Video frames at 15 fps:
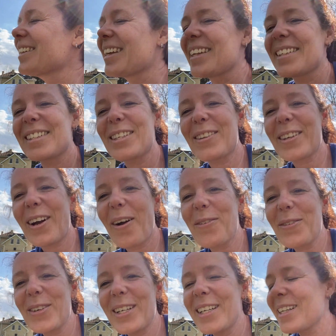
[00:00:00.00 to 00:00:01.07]
So the
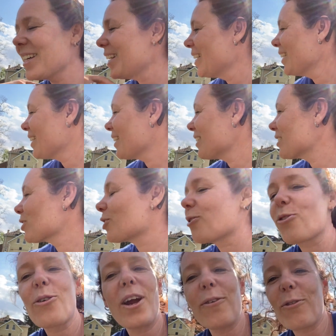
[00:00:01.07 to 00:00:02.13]
comfrey is
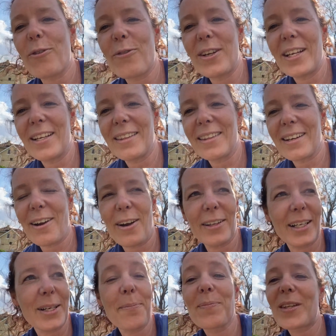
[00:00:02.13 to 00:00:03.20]
great for feeding the
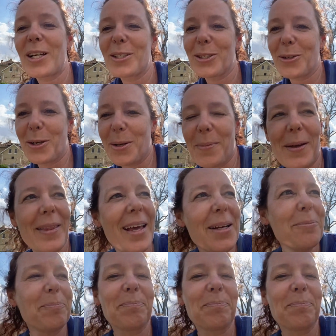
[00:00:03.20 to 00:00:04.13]
garlic. Sorry about that.